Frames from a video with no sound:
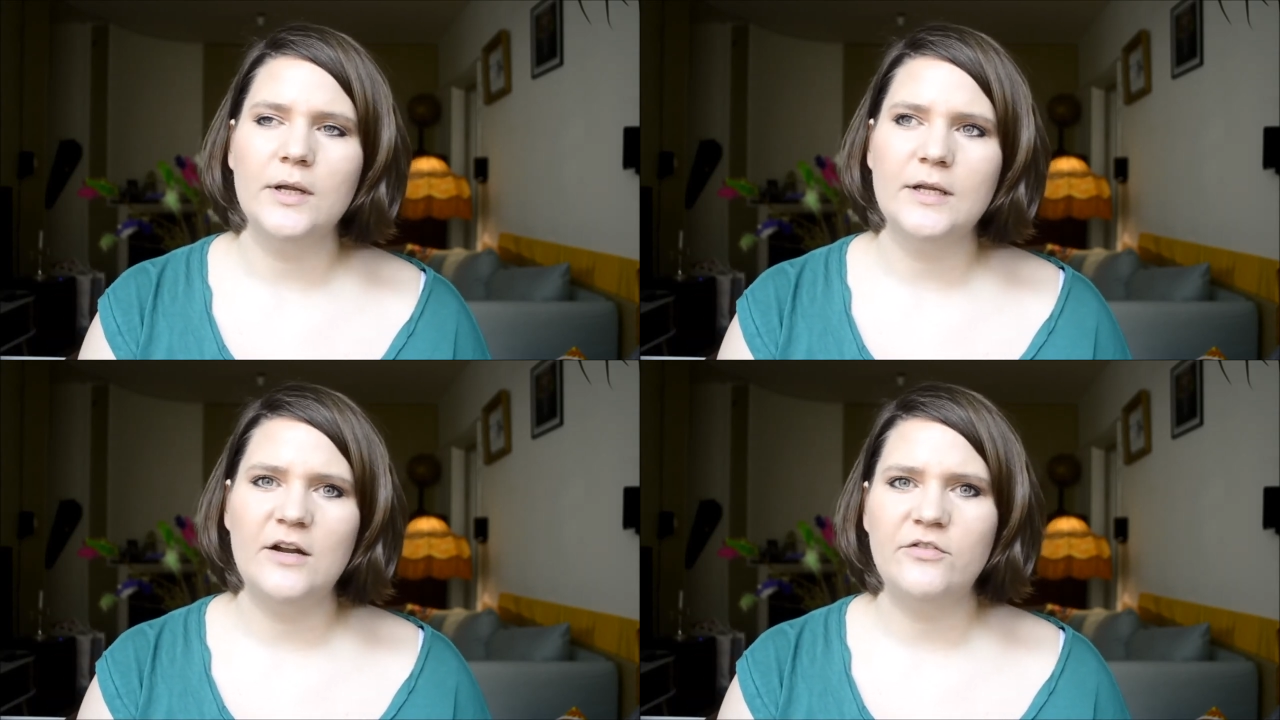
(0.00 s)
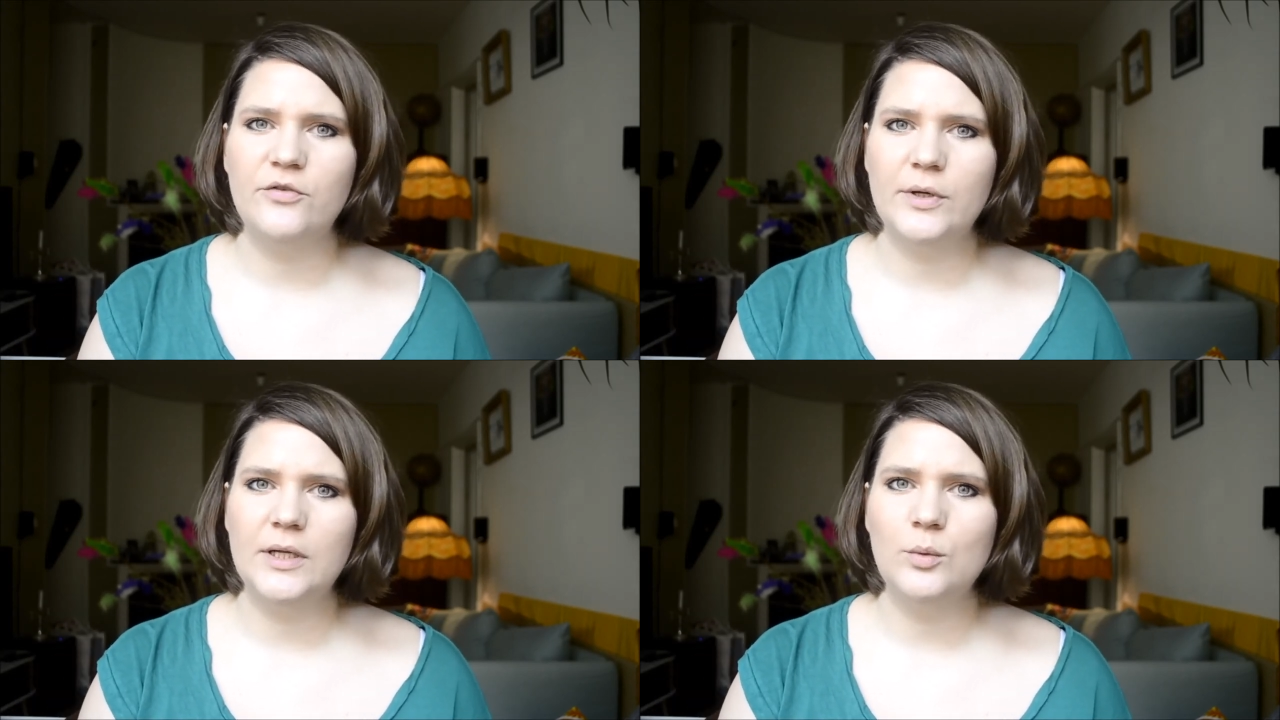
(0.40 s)
in
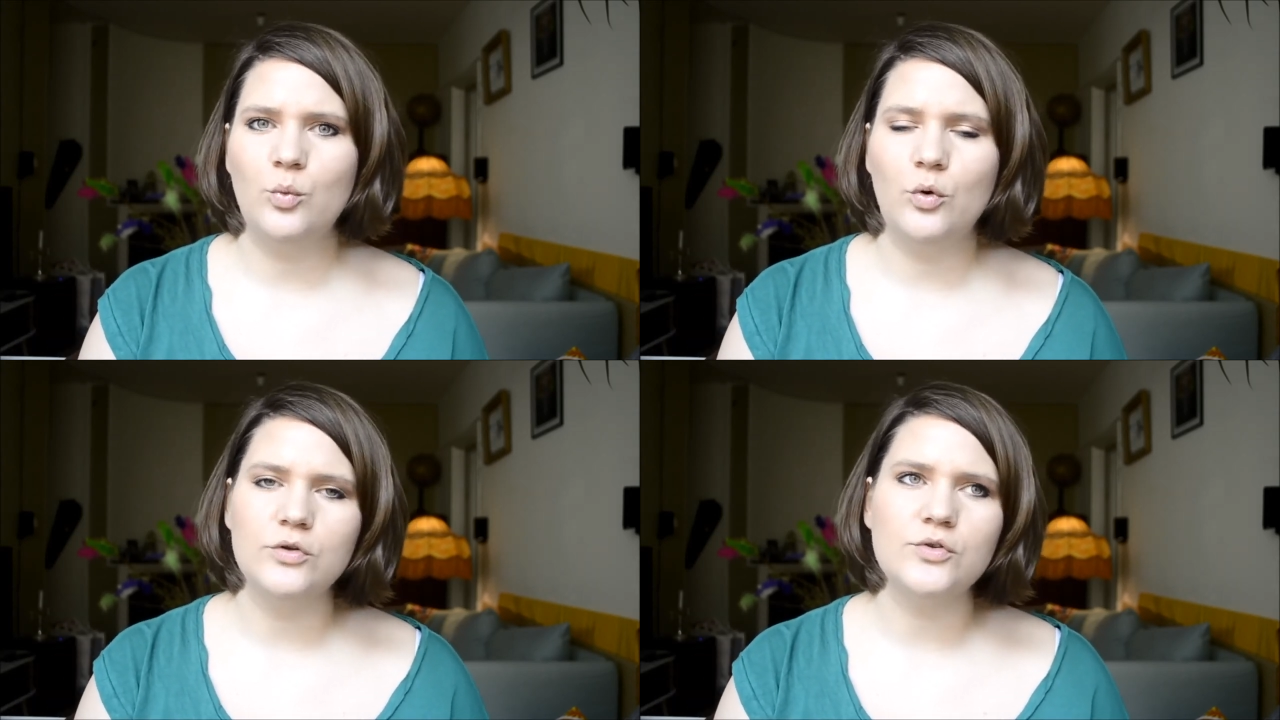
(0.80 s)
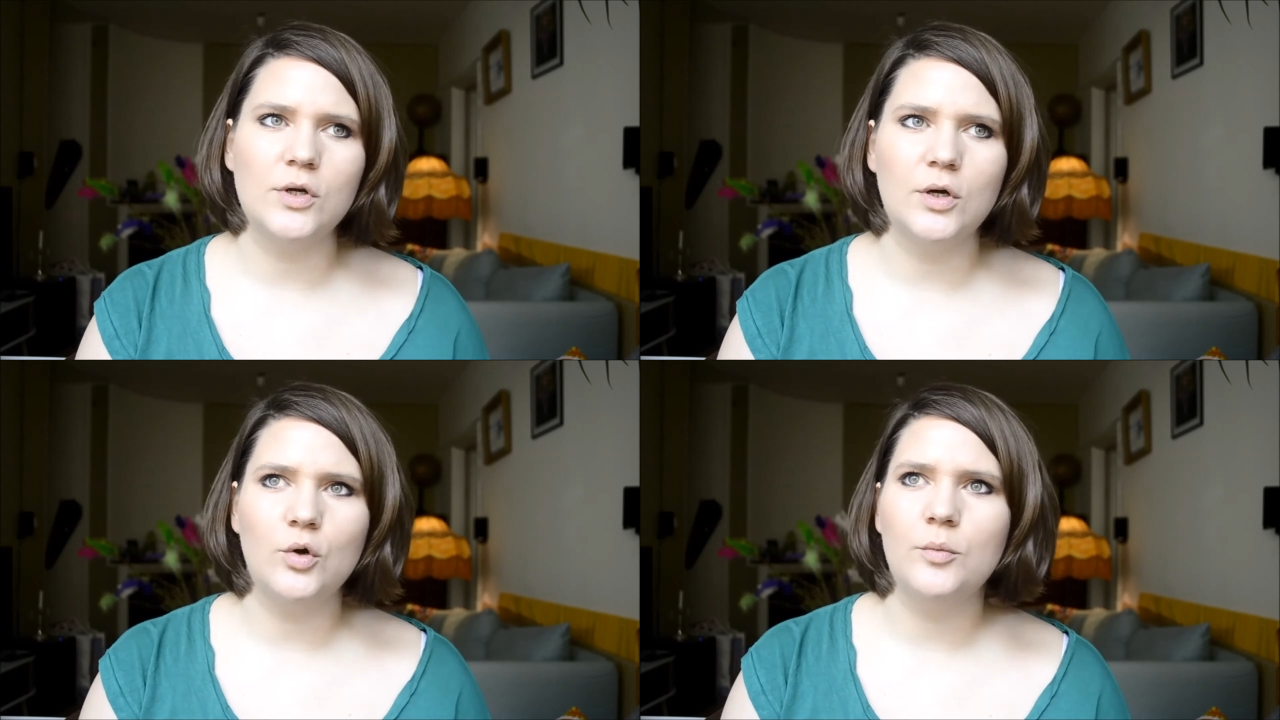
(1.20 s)
every
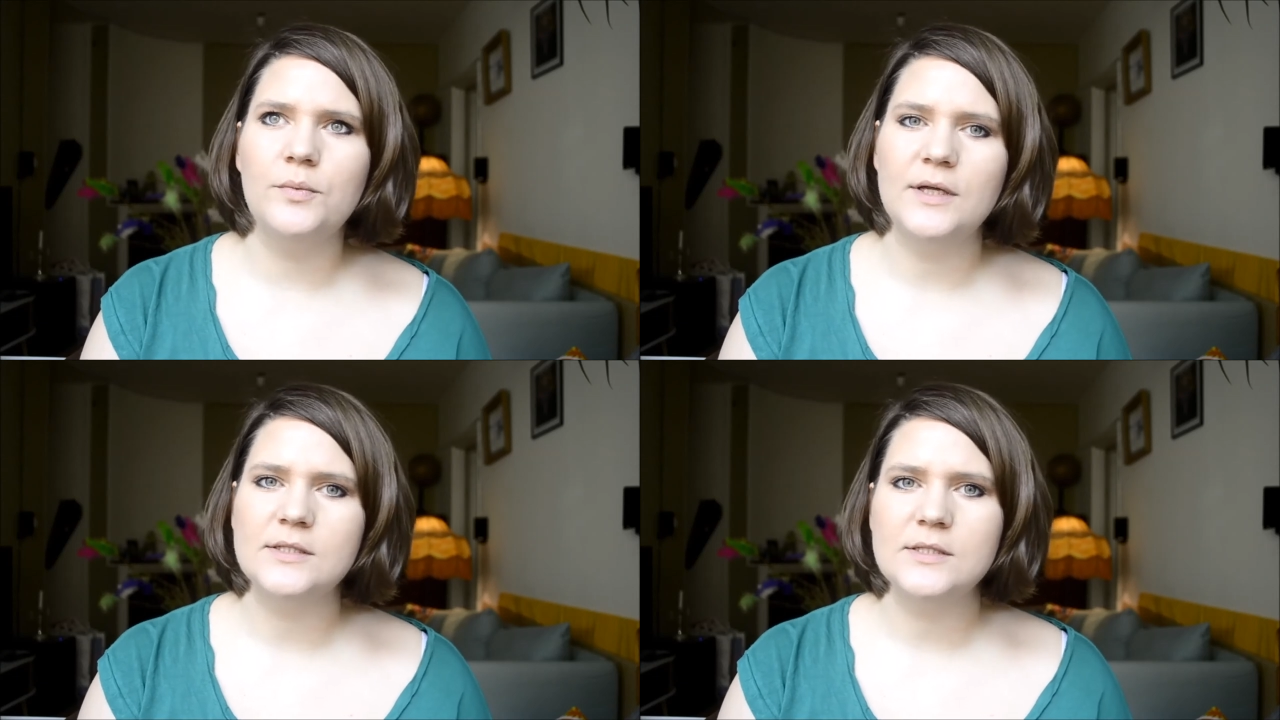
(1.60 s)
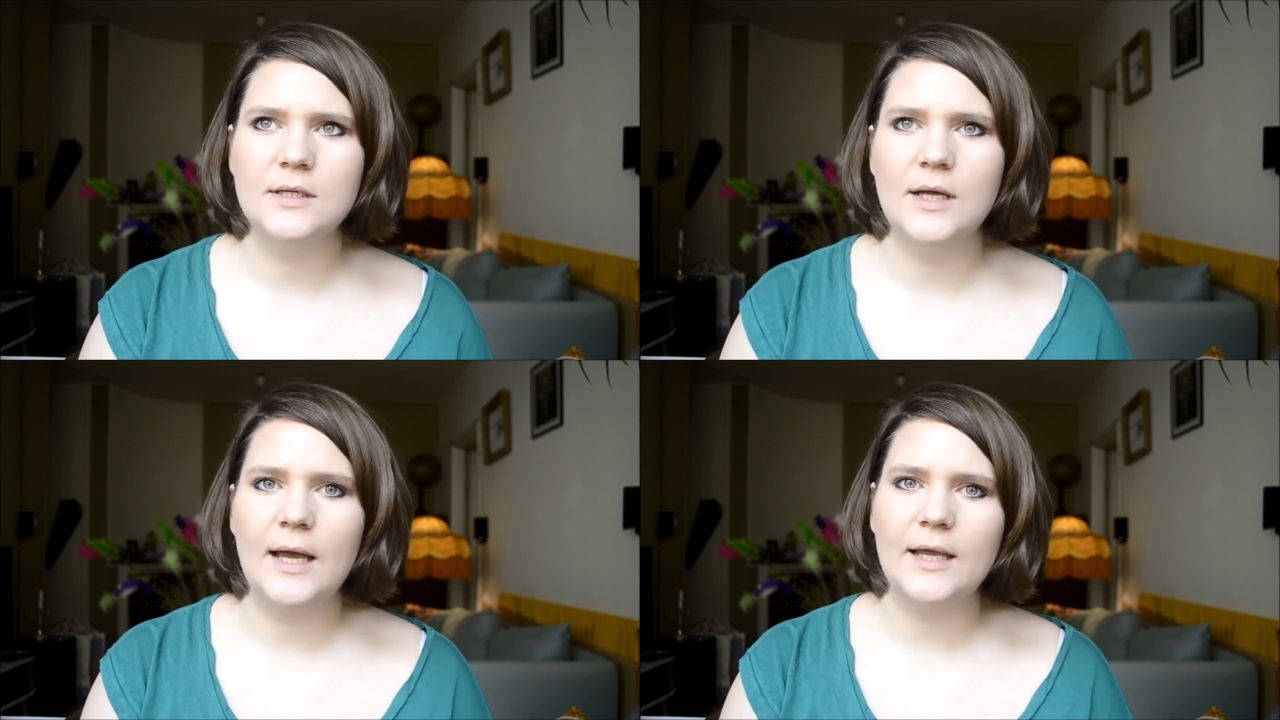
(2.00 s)
wardrobe, that
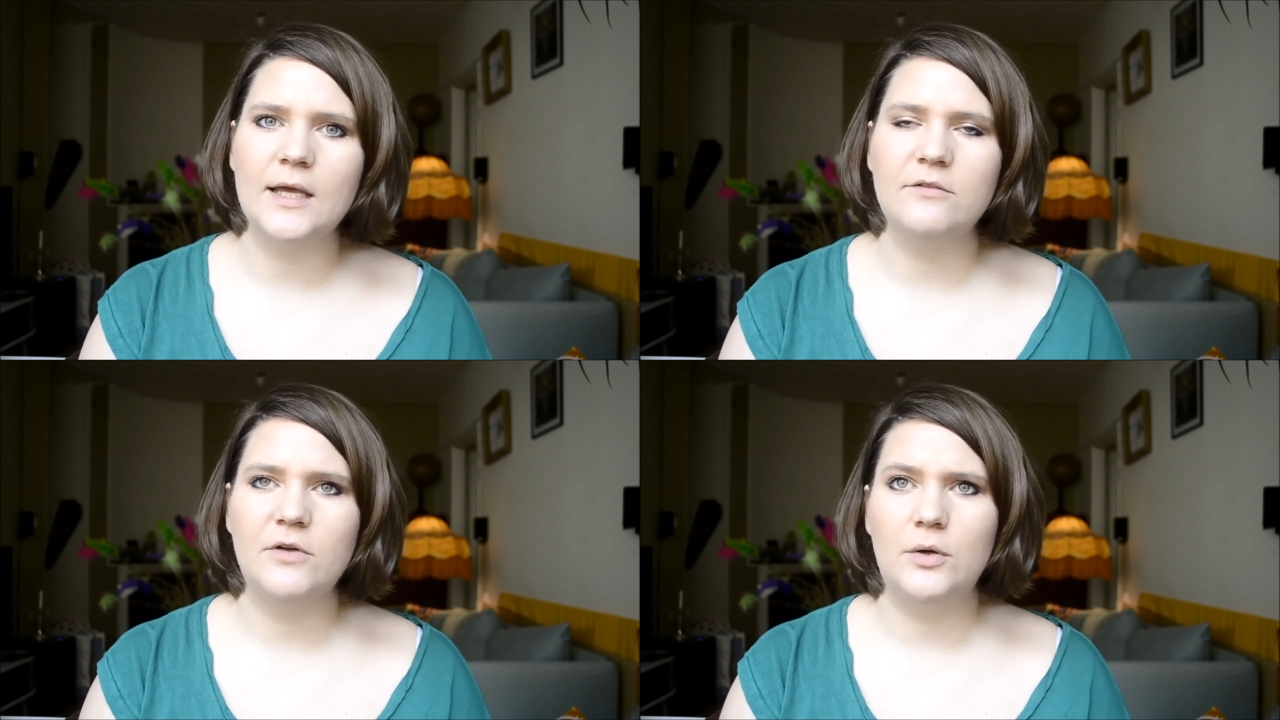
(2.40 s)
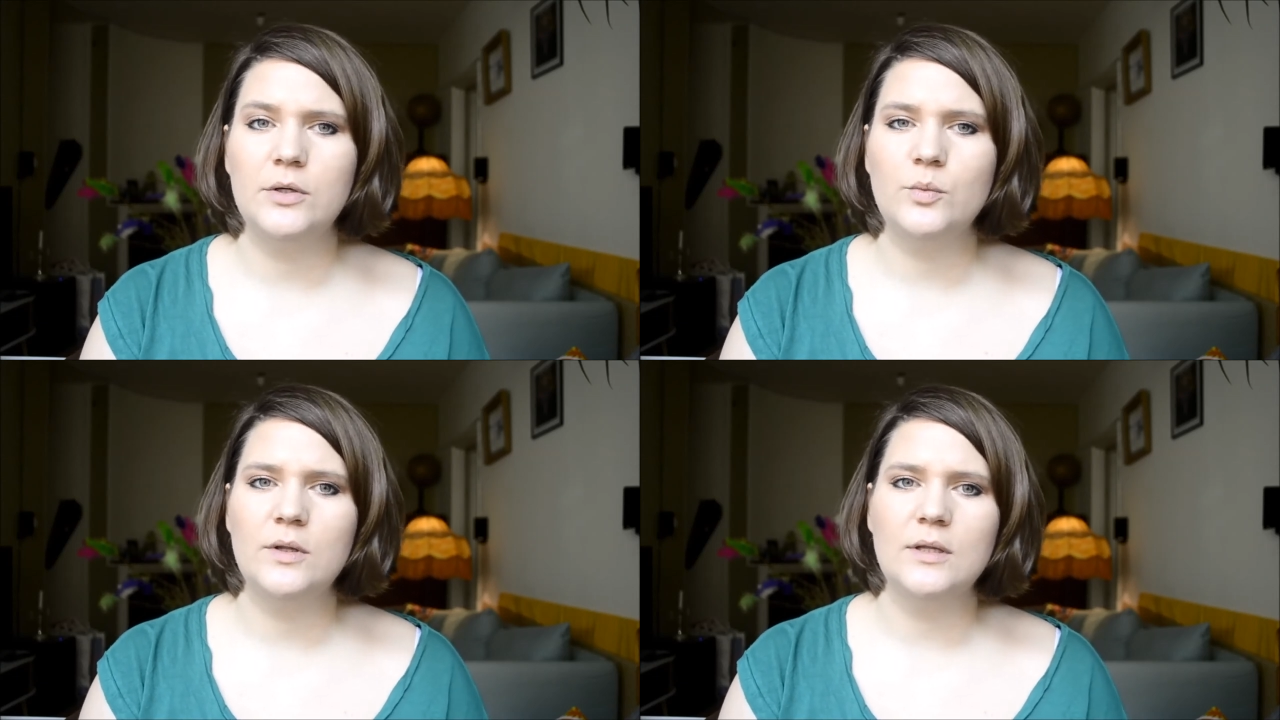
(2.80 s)
I can wear
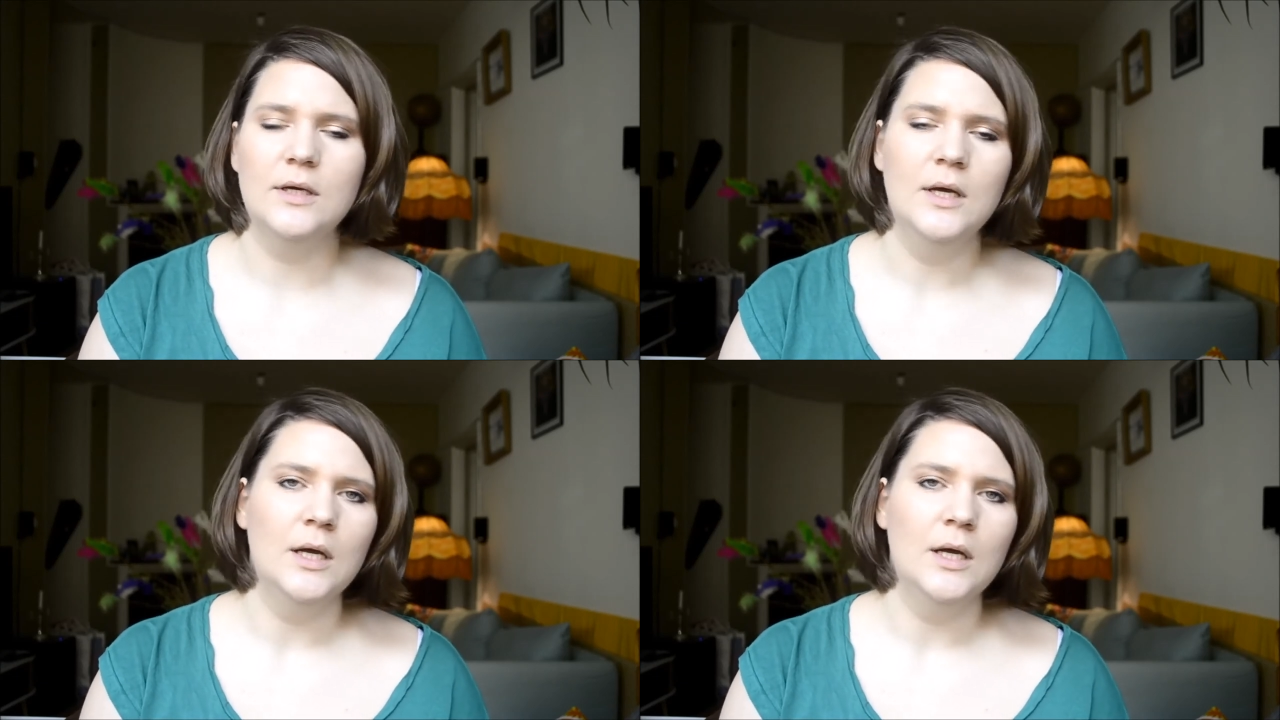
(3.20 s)
it with a